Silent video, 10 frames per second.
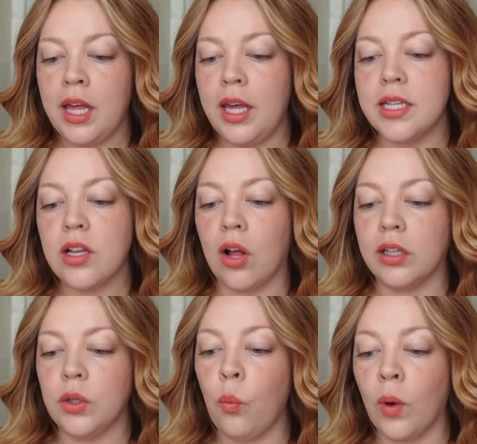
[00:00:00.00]
It's
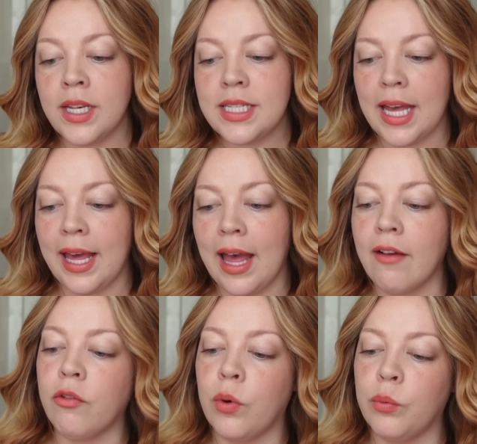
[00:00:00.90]
called One Day
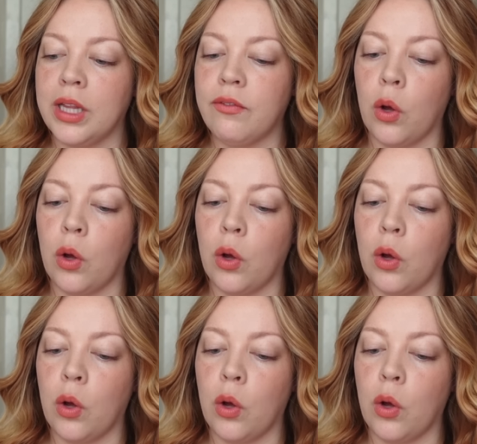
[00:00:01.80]
Everyone Will Have